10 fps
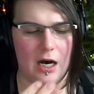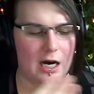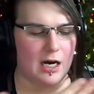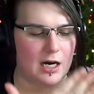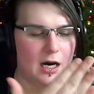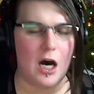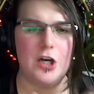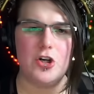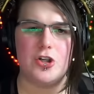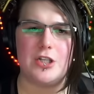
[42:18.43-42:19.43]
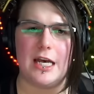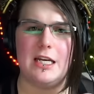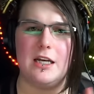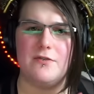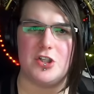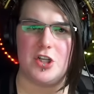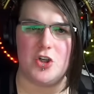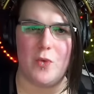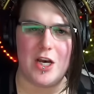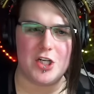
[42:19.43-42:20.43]
uh, understanding of the
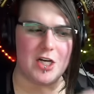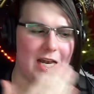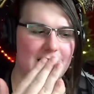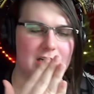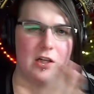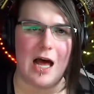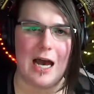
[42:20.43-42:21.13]
situation and until